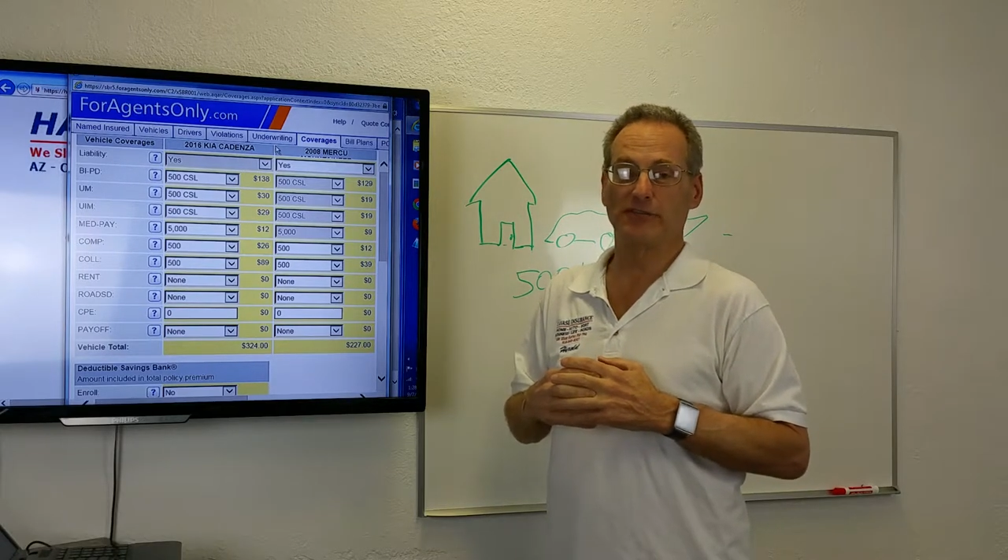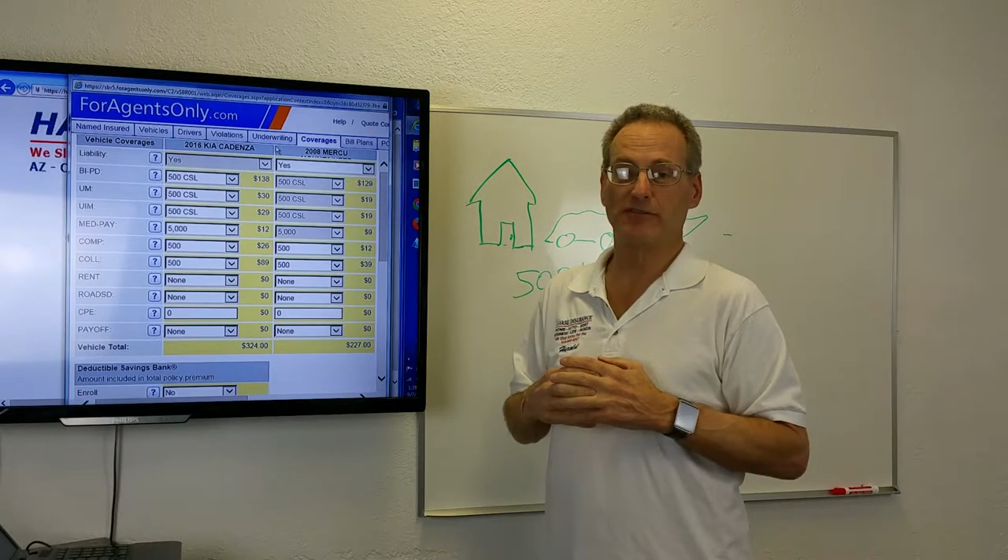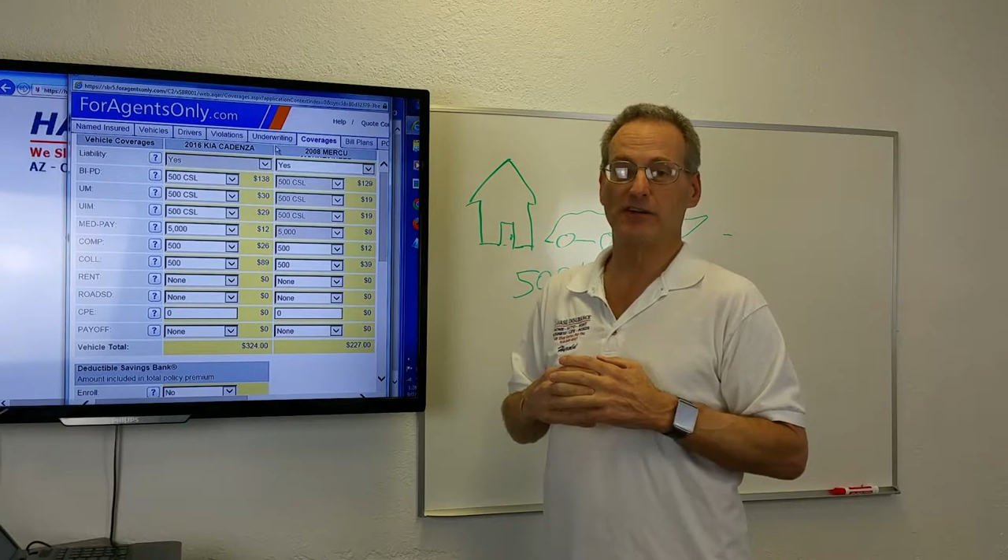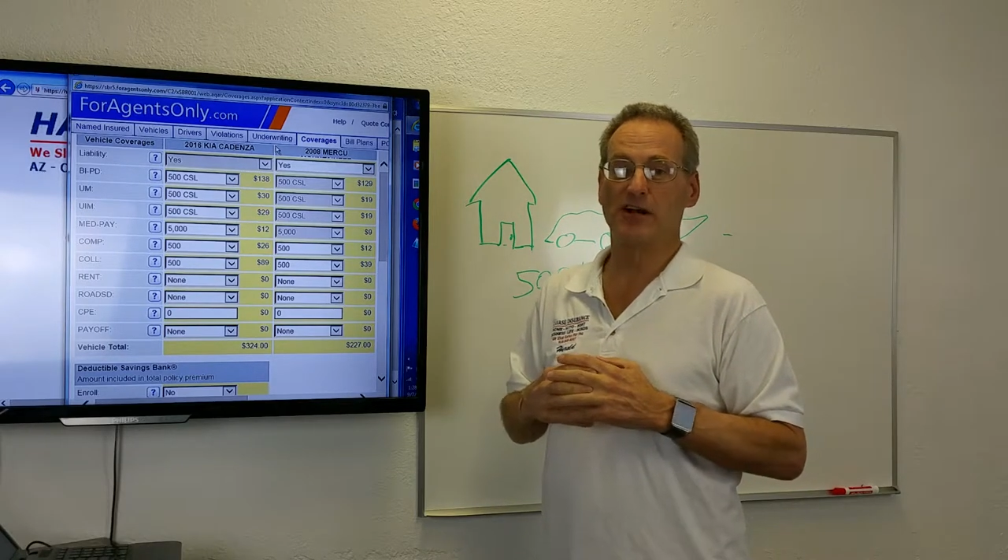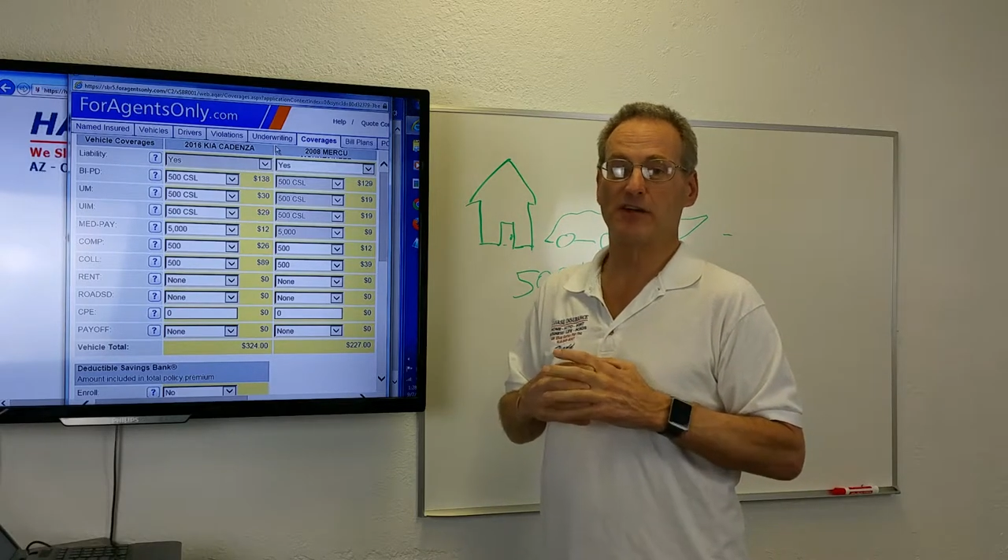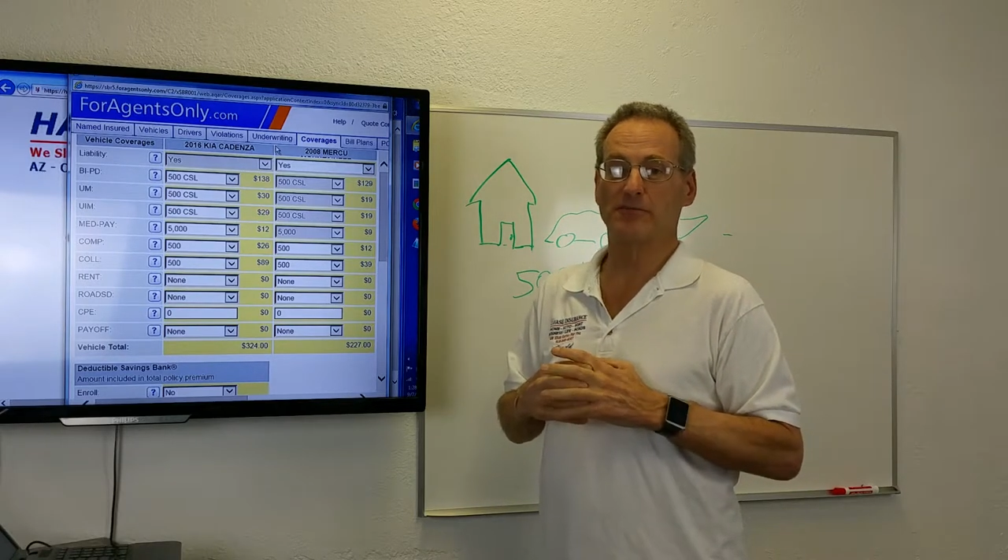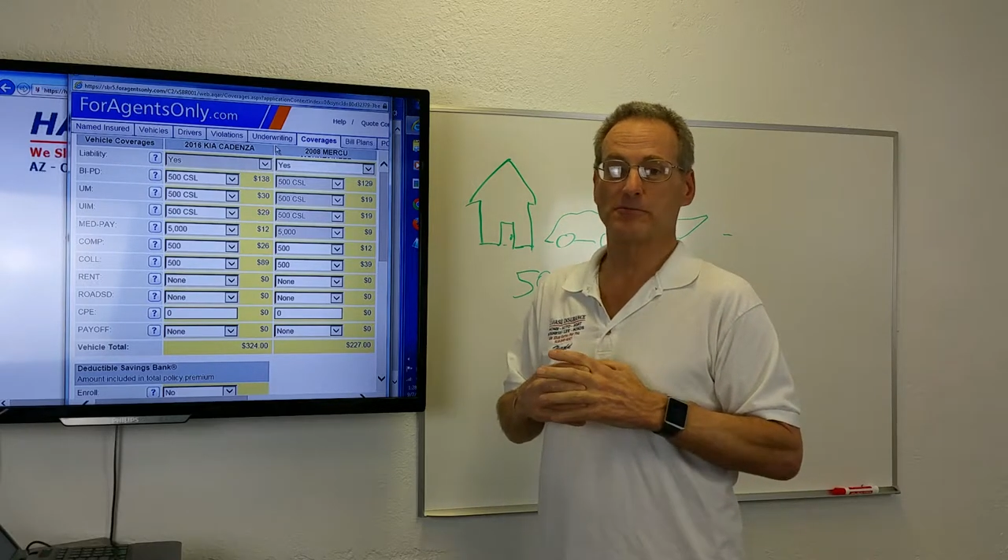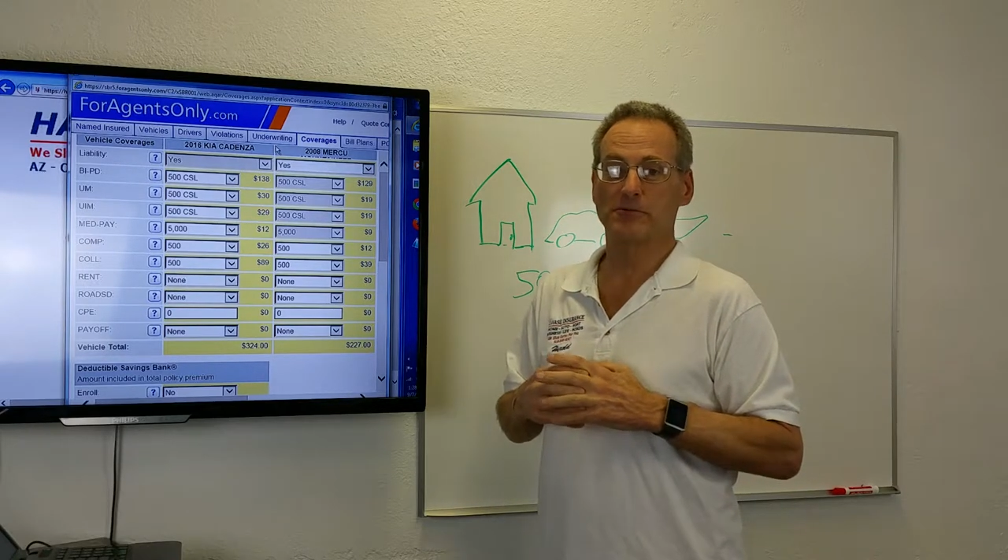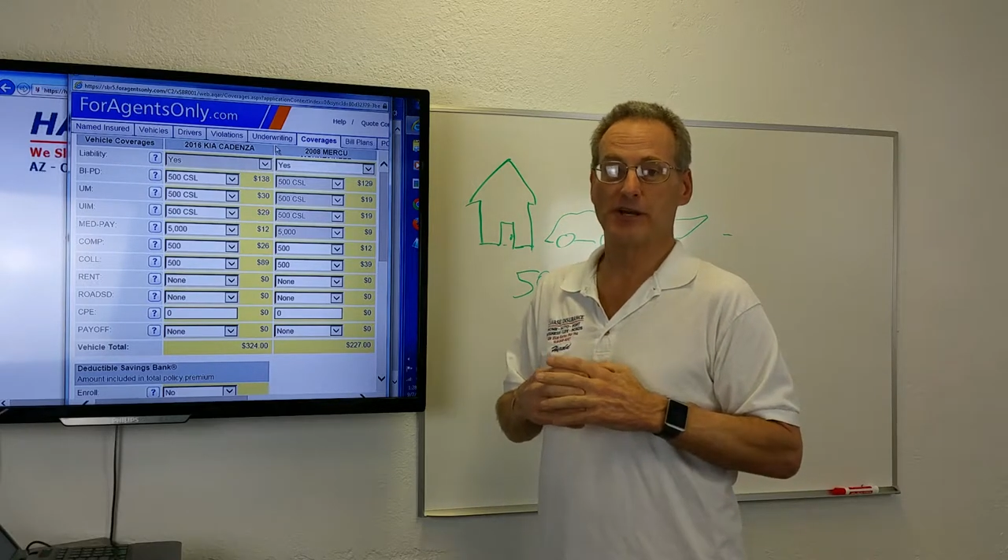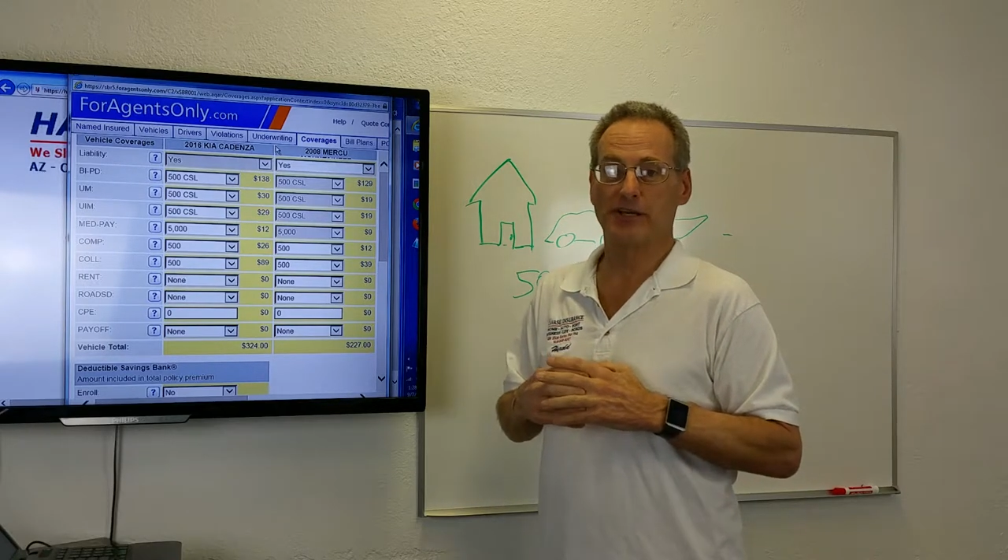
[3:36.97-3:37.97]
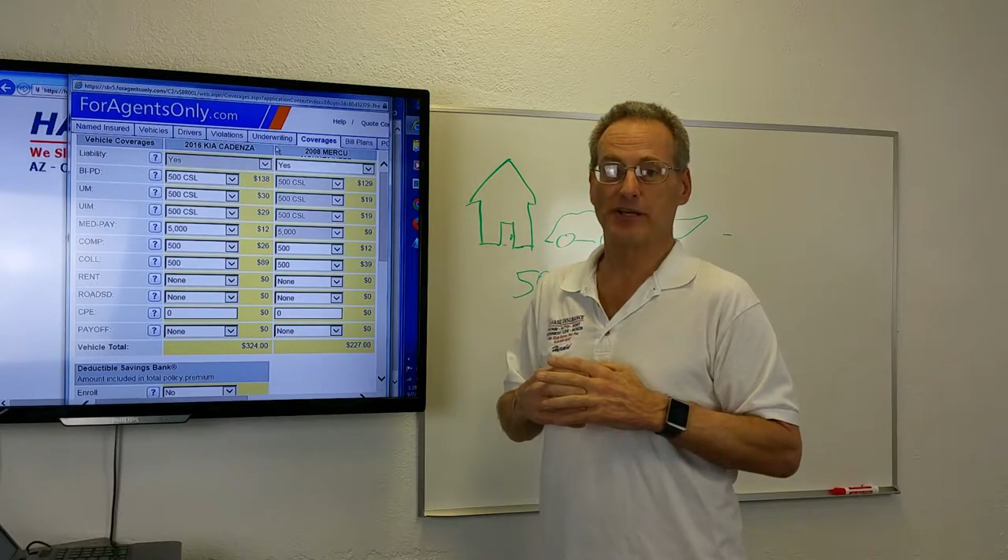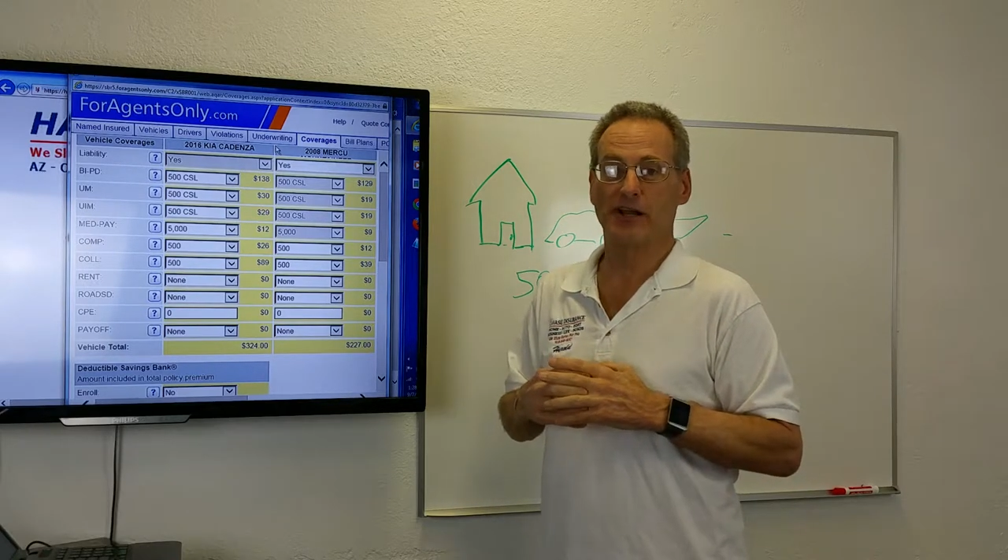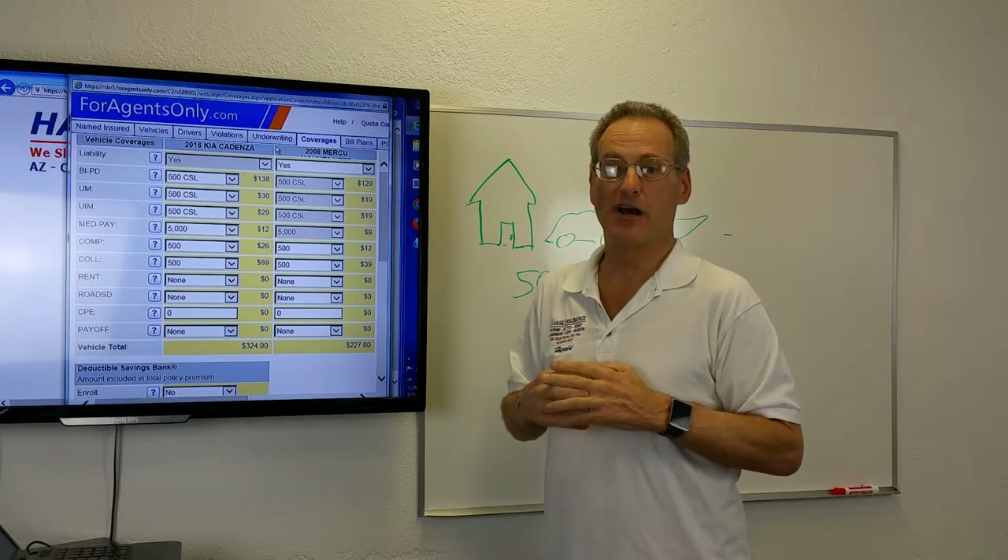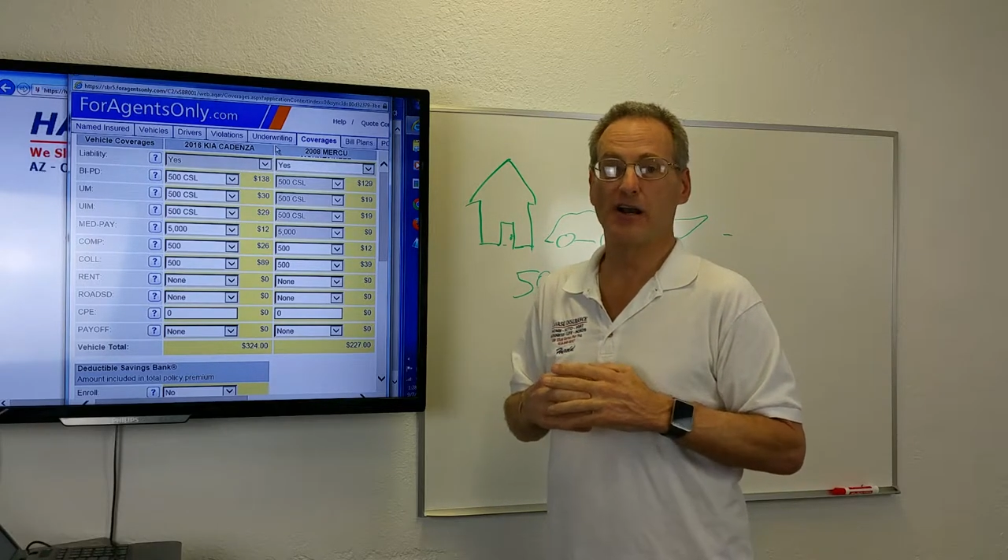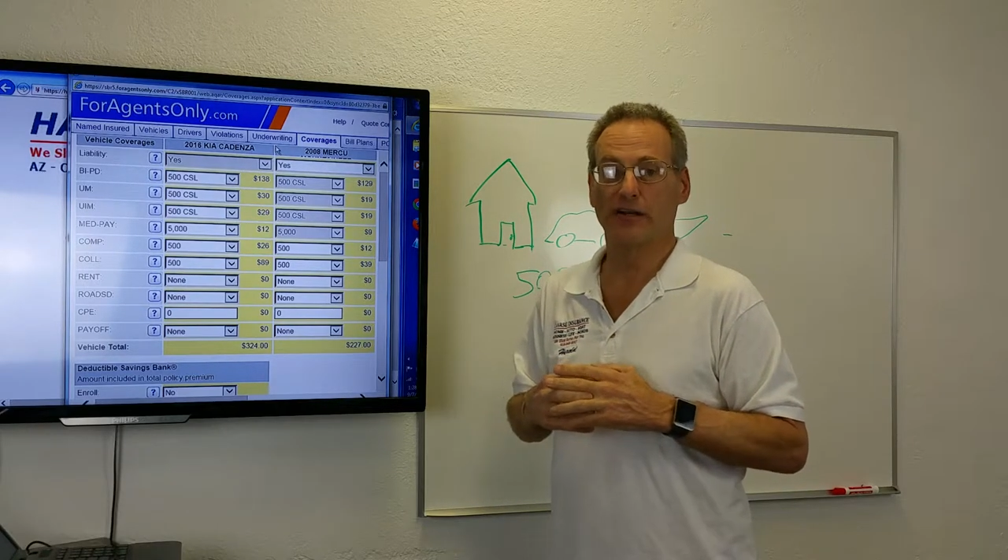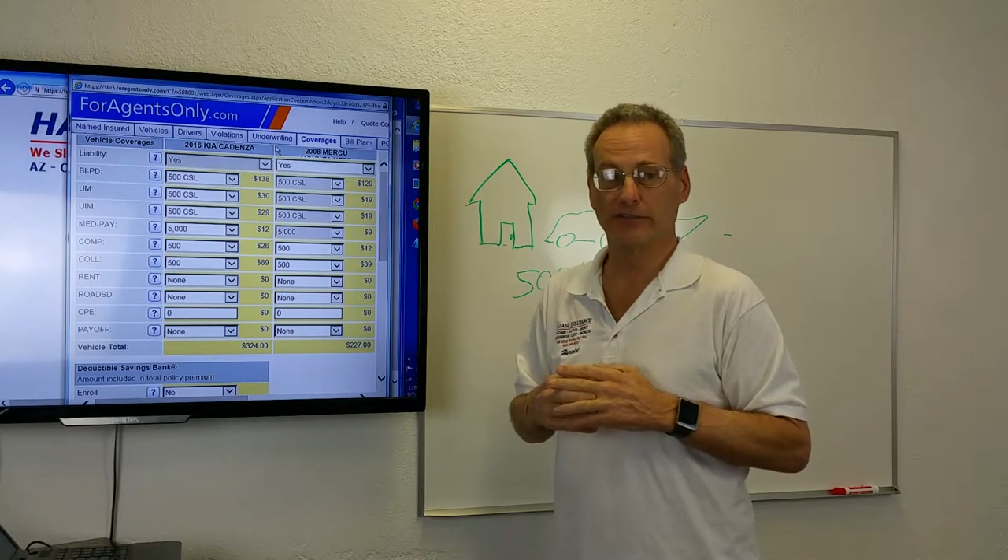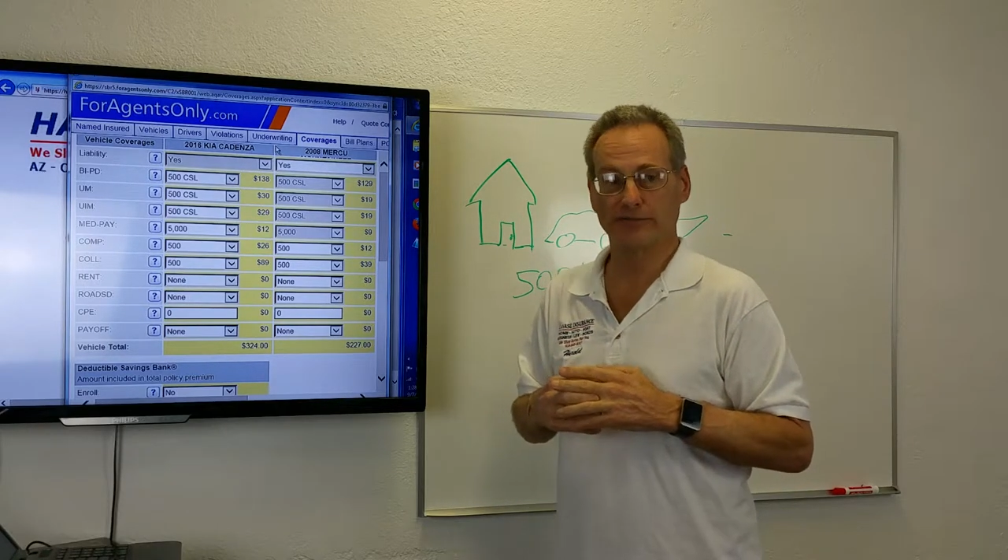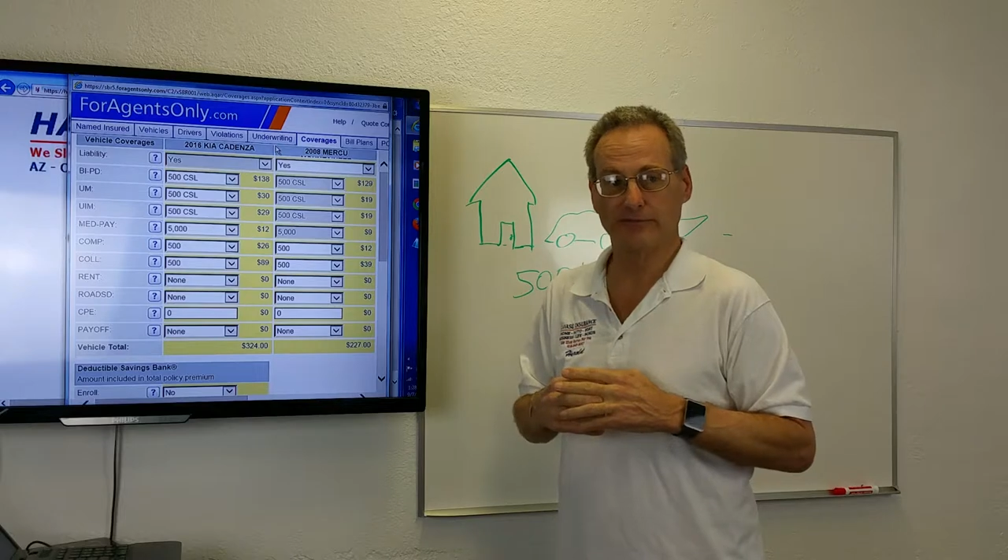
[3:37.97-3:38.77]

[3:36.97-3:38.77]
If you're not comfortable with that, get higher.